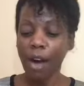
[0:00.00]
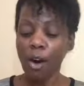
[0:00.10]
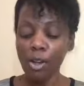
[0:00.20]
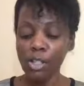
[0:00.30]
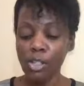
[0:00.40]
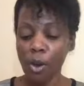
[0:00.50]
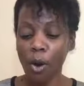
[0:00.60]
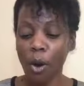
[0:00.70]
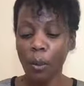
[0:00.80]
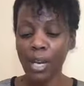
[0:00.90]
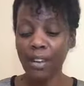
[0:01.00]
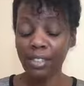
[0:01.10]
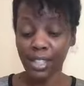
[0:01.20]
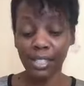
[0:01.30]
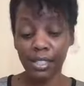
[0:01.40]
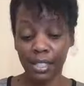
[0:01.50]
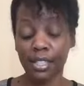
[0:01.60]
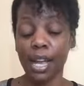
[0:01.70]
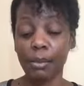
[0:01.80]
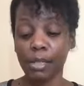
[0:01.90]
Also, whenever this is
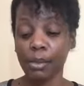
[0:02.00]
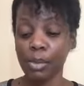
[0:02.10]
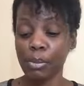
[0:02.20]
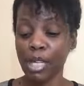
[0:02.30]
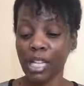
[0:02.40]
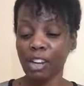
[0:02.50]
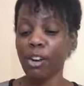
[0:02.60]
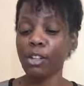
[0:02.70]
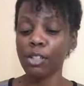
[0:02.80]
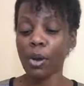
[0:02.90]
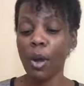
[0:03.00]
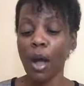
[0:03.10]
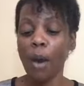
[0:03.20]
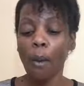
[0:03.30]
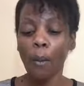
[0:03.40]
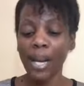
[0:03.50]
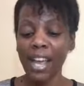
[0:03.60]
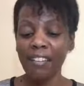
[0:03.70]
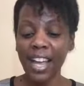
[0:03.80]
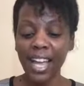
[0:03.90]
this is Absalom speaking. Also,
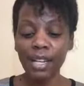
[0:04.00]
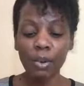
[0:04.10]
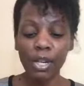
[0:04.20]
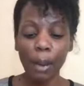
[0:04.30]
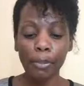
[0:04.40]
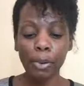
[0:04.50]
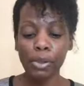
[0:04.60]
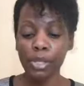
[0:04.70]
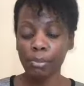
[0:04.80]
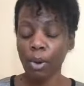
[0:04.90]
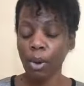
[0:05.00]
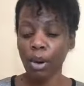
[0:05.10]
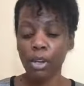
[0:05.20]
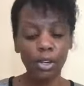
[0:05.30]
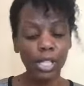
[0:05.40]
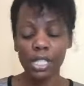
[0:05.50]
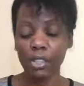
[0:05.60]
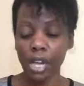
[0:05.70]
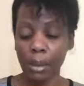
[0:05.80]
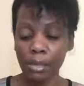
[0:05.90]
whenever anyone approached him, oh no, this is
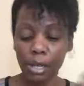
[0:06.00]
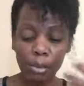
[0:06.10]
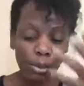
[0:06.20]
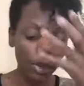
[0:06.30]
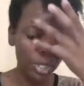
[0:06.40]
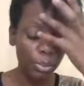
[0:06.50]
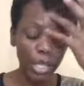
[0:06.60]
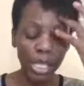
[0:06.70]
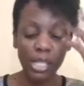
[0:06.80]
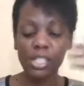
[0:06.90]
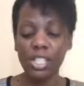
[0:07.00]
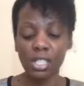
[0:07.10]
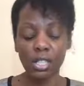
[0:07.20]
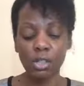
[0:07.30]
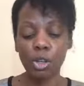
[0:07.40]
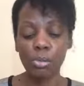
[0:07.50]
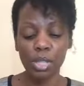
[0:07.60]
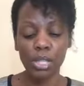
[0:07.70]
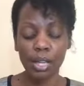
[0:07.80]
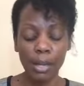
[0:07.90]
not Absalom speaking. This is just a
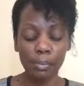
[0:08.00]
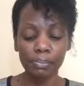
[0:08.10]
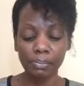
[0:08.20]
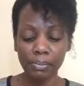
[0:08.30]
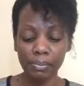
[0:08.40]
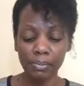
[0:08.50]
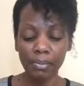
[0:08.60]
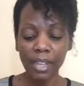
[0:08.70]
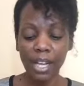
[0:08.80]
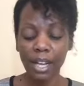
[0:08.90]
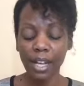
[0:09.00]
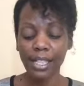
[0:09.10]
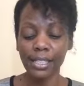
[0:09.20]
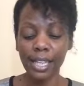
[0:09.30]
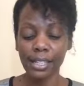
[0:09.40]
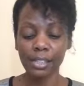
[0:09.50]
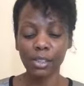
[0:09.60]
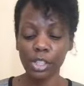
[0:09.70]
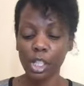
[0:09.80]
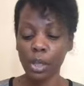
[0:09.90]
scripture. Um, the text
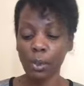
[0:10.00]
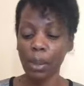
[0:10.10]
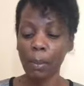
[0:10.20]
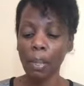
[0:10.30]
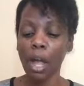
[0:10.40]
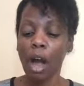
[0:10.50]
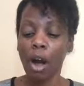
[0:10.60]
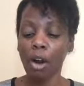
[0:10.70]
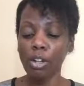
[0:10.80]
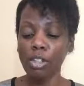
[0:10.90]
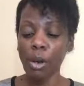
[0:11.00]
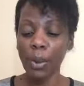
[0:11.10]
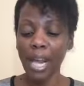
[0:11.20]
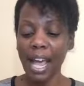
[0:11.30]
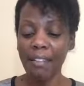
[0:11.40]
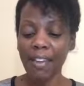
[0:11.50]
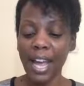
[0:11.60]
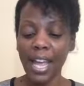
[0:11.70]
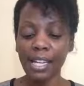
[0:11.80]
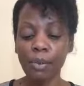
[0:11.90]
continuing. Also,
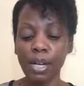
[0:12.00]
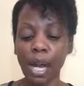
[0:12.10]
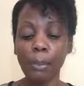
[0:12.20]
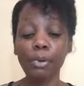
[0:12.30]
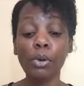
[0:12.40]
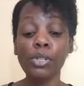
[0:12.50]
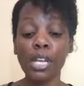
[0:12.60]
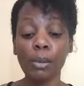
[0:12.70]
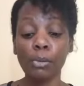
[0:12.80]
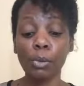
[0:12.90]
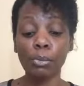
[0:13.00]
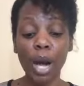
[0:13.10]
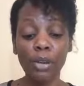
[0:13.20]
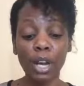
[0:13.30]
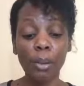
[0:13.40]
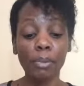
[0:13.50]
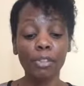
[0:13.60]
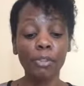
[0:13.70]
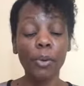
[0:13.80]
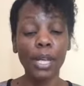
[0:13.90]
whenever anyone approached him to bow down
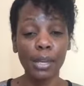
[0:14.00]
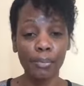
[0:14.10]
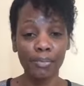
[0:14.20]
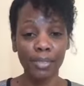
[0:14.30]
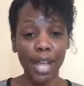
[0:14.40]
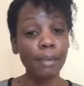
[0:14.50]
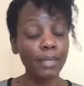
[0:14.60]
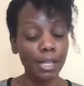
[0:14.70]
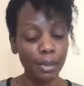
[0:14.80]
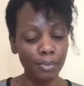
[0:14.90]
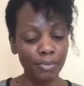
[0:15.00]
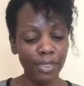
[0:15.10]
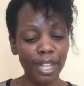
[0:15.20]
before him, Absalom